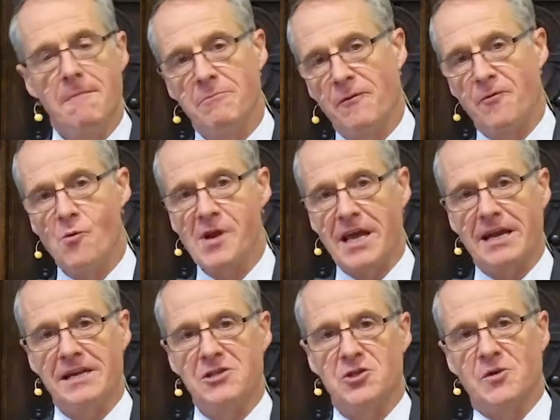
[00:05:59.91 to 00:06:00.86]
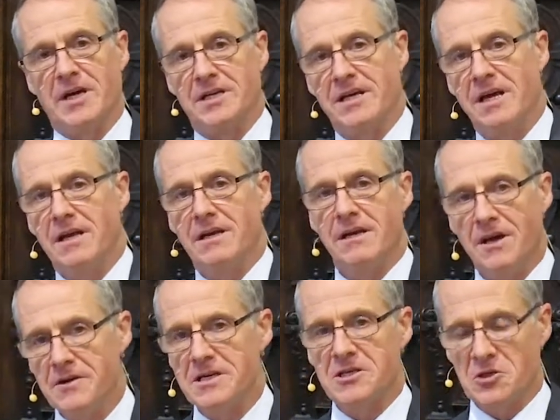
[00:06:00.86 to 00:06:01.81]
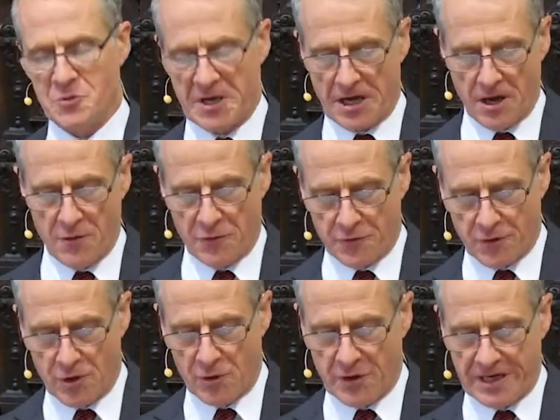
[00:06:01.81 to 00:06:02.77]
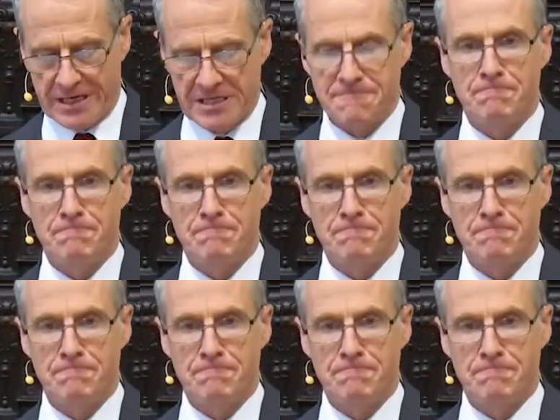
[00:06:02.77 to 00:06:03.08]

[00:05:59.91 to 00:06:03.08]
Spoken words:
Before we get into it, notice as we go through that it is